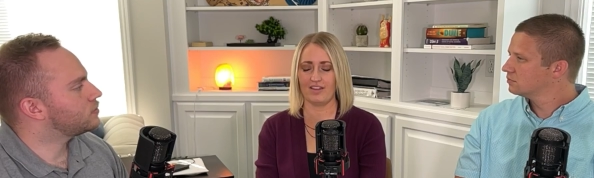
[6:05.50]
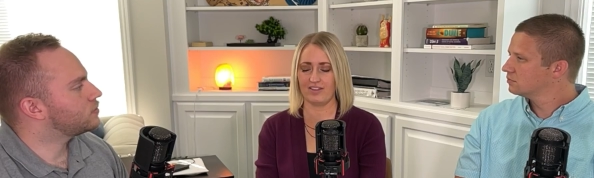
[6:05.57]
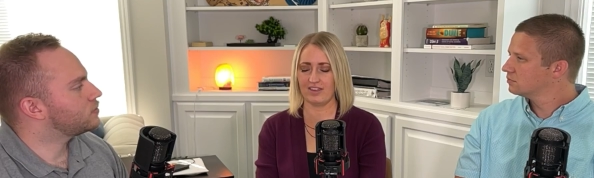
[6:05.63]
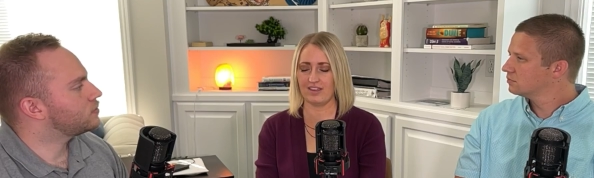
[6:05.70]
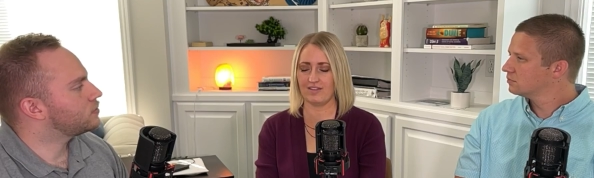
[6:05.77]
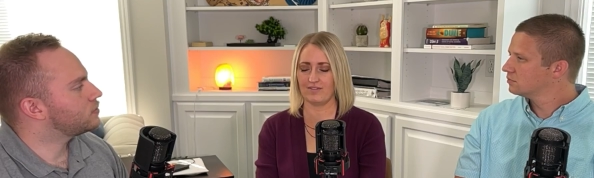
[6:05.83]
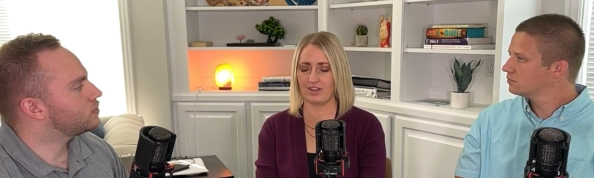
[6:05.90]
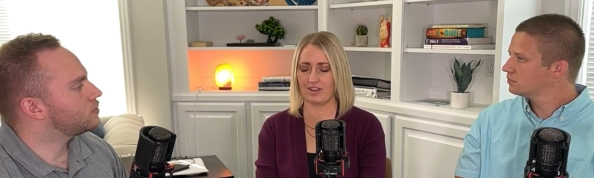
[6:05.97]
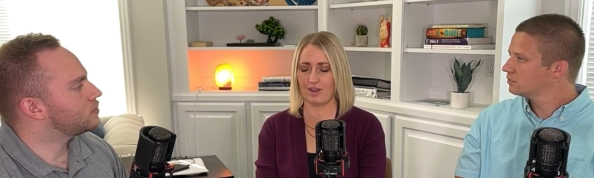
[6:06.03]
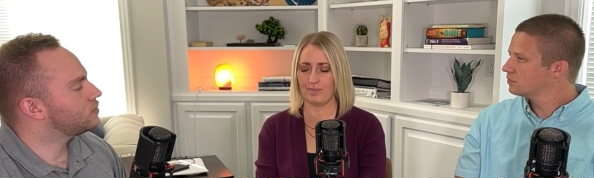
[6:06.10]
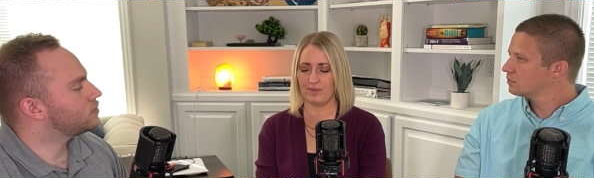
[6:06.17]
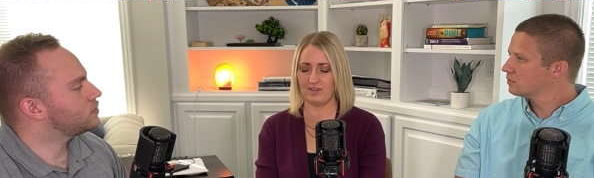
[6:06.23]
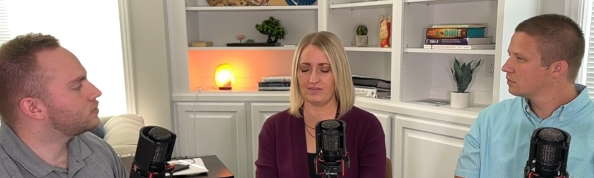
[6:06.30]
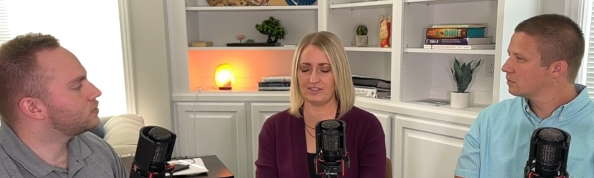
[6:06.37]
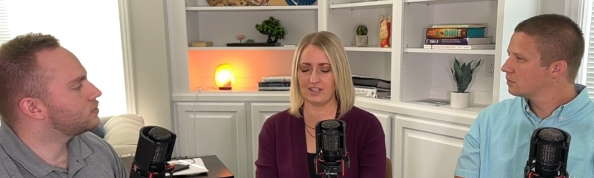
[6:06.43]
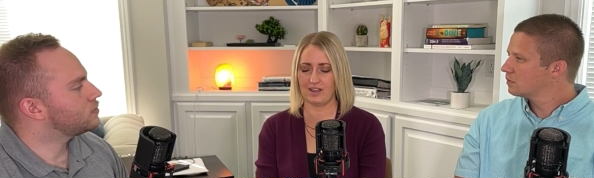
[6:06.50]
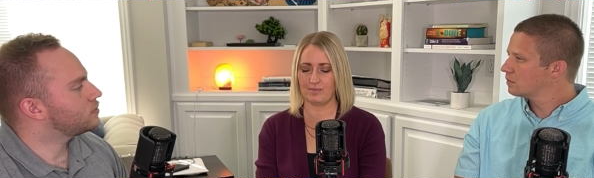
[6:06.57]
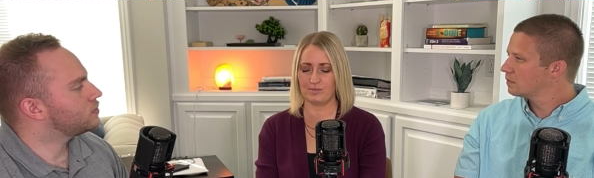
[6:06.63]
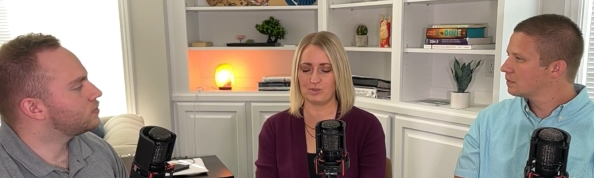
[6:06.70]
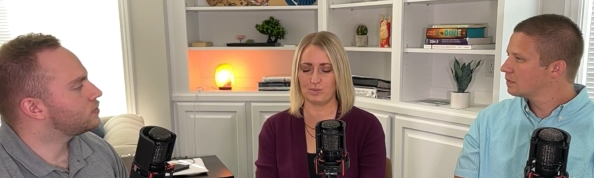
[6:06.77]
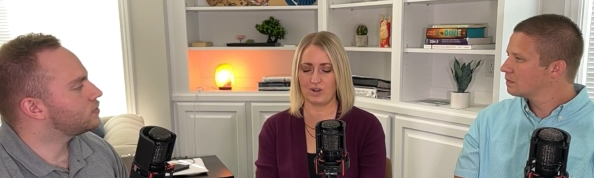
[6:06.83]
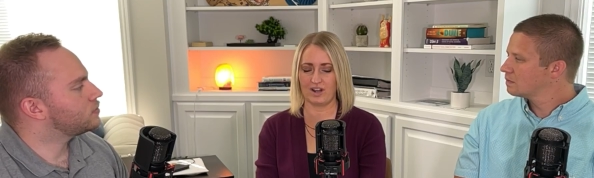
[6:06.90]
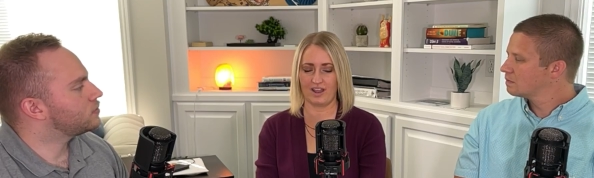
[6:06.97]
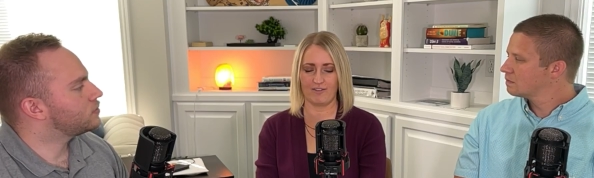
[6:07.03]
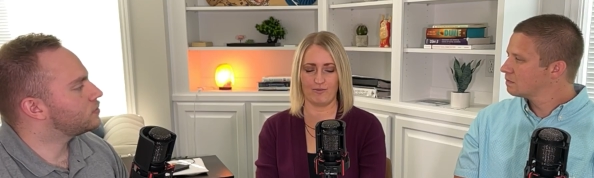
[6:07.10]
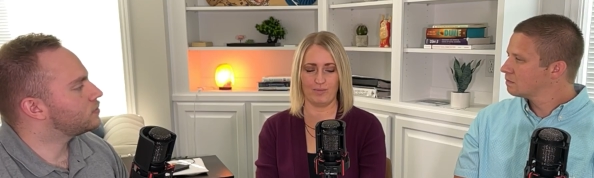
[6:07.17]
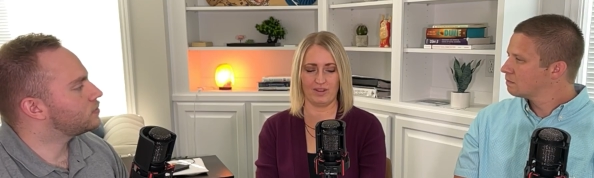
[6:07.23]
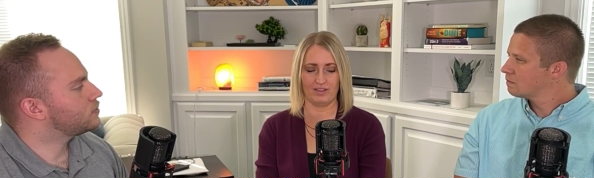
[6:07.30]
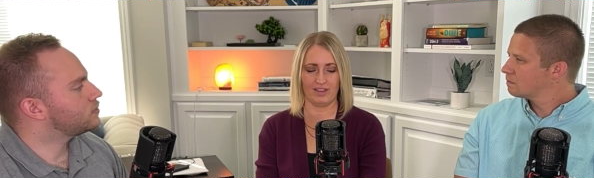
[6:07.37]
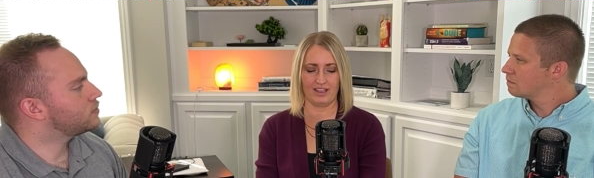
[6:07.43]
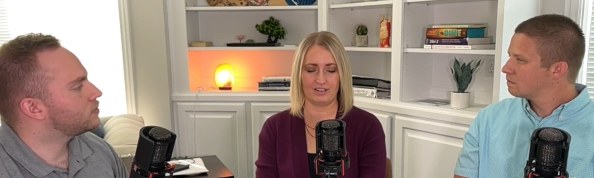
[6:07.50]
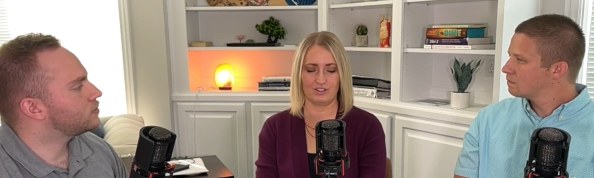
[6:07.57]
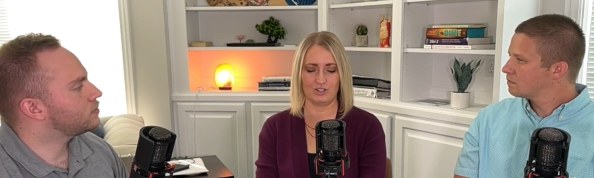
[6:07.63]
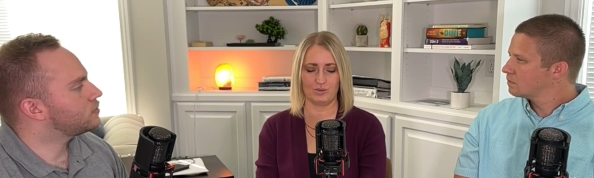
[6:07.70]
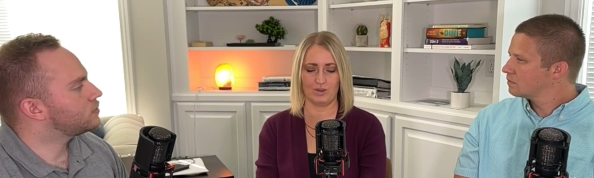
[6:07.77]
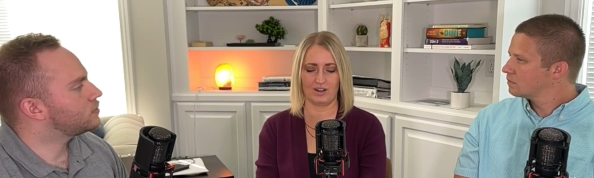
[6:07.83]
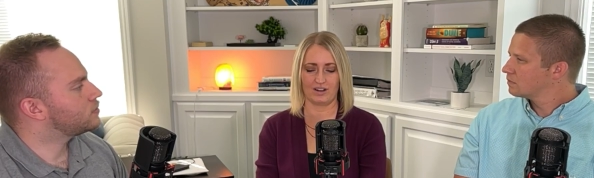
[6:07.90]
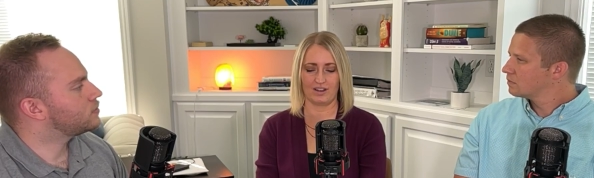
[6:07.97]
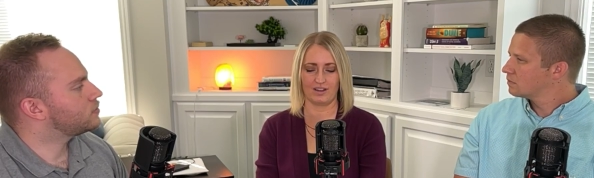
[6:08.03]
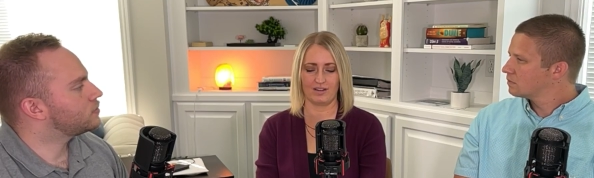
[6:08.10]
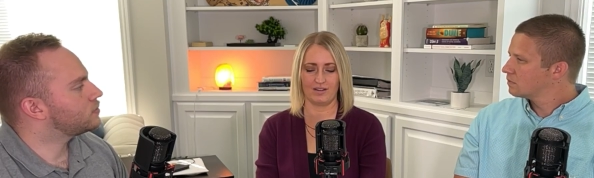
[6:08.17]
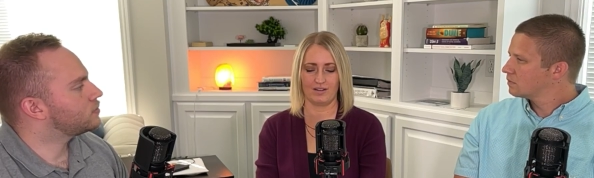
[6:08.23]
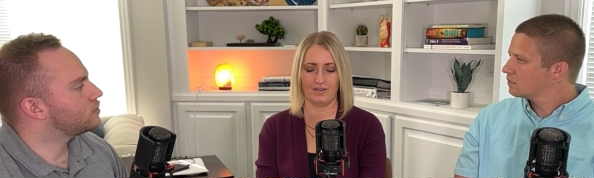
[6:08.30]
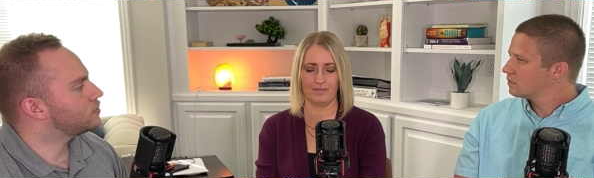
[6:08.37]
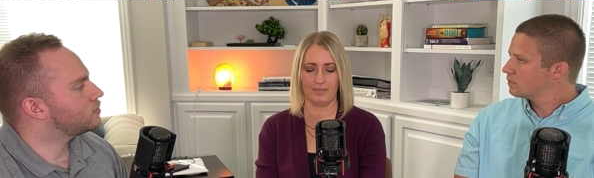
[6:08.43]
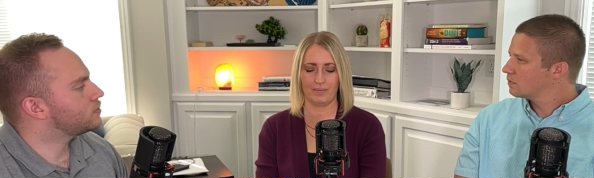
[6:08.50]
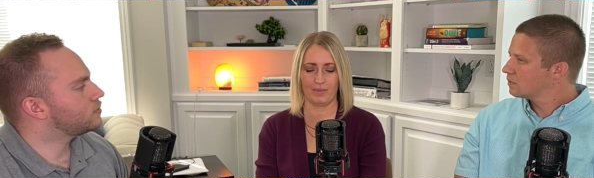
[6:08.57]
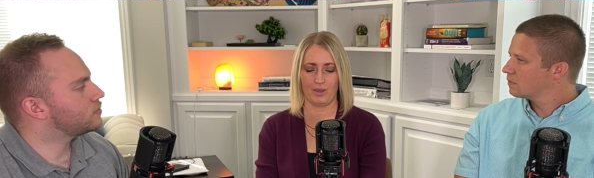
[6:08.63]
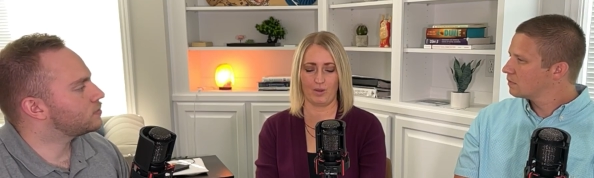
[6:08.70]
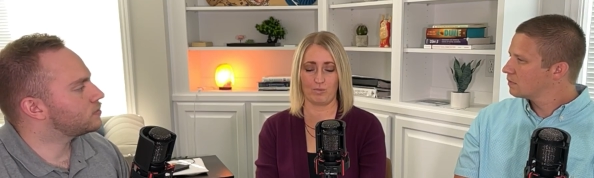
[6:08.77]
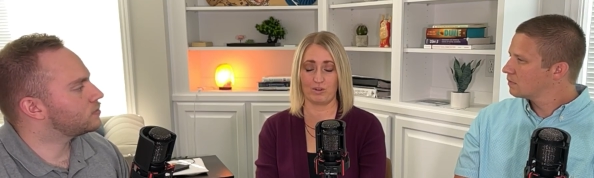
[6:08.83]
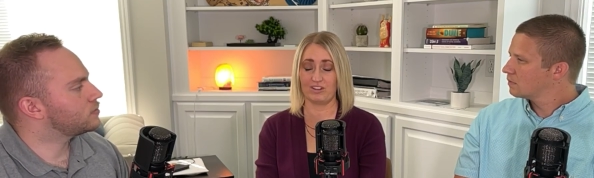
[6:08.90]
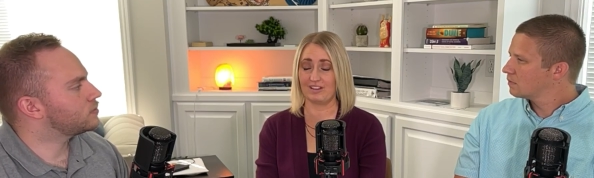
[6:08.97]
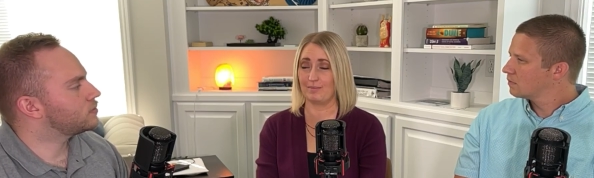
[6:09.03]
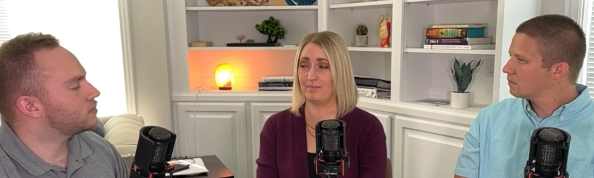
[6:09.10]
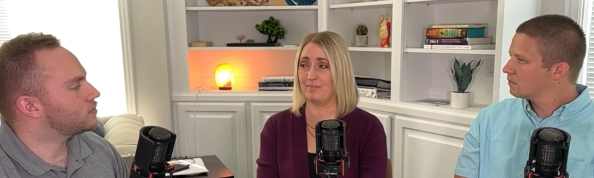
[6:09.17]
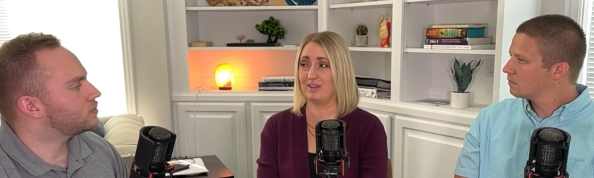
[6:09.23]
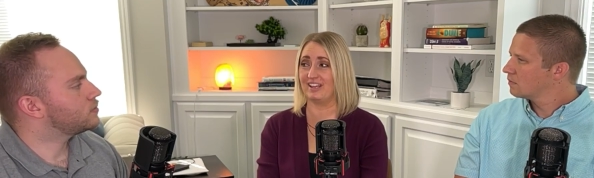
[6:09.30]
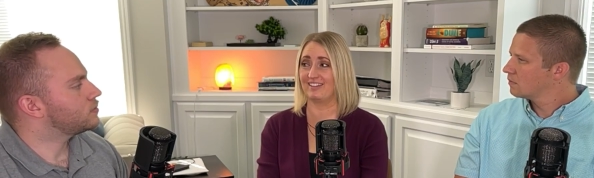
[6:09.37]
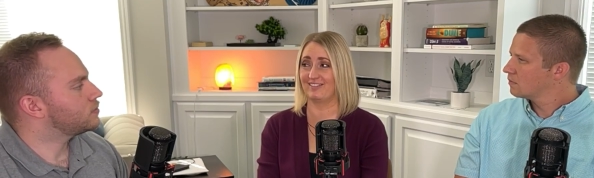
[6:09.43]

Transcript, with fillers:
Speaker 1: think of a couple of times when I've been lied to on a really big